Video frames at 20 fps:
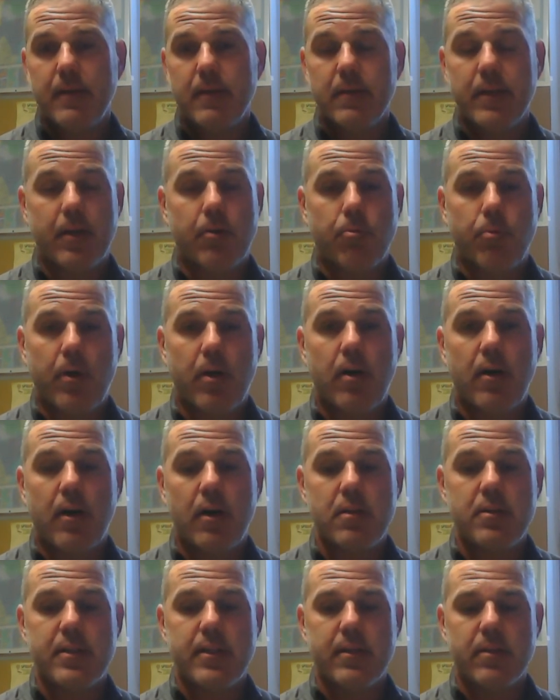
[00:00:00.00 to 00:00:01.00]
Like rare
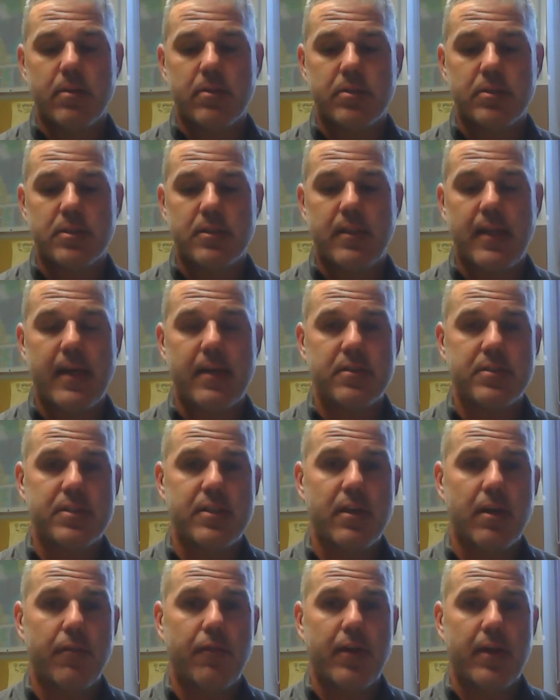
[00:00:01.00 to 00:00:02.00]
art dealers, that is
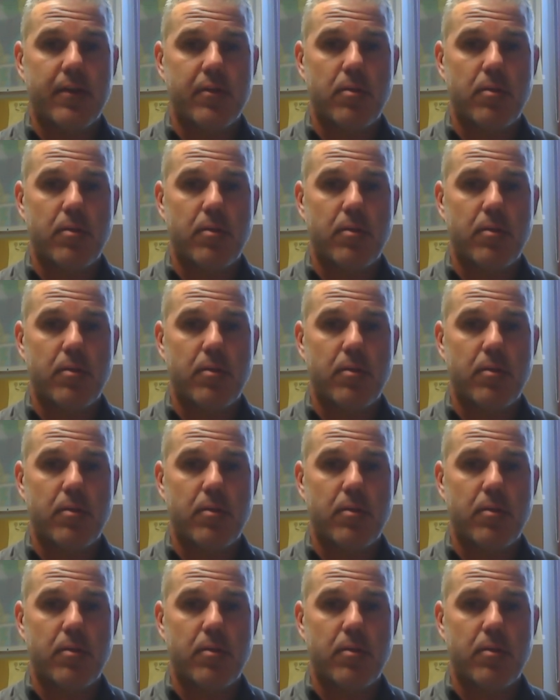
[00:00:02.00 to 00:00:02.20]
their value